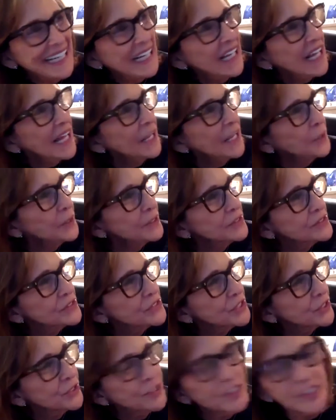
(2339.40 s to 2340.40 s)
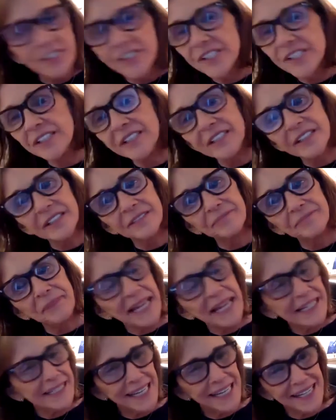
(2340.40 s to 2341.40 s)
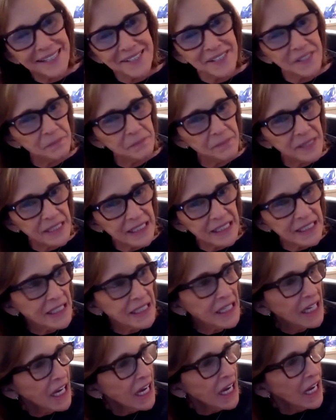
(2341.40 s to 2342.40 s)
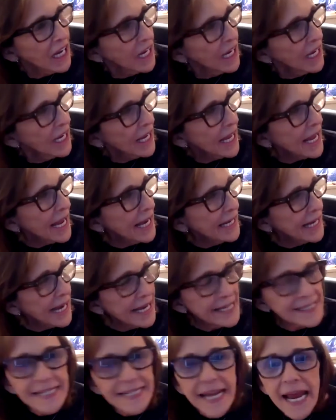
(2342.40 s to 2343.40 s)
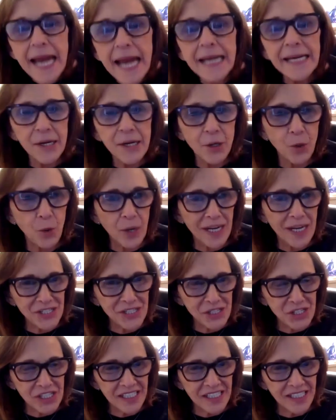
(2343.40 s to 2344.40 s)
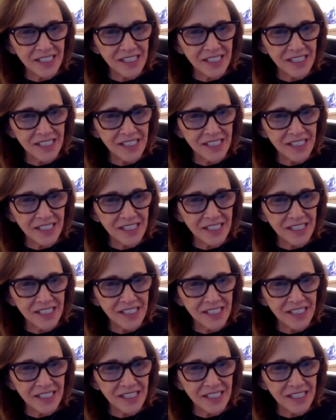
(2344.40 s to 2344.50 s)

I could turn to the man next to me and ask any question